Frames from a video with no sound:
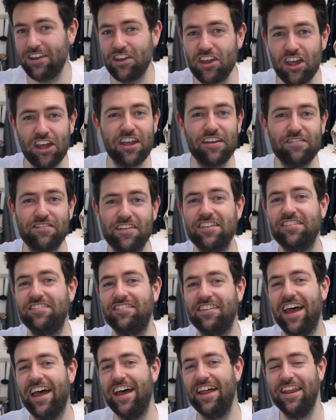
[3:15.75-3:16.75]

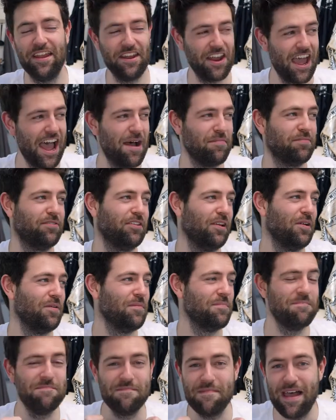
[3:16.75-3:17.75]
nervous and an
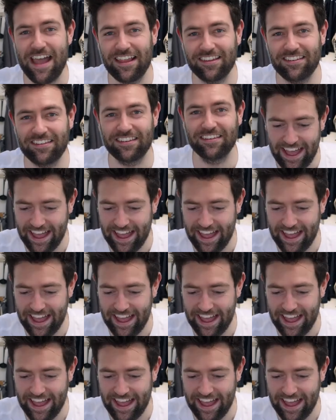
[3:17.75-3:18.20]
absolute mess,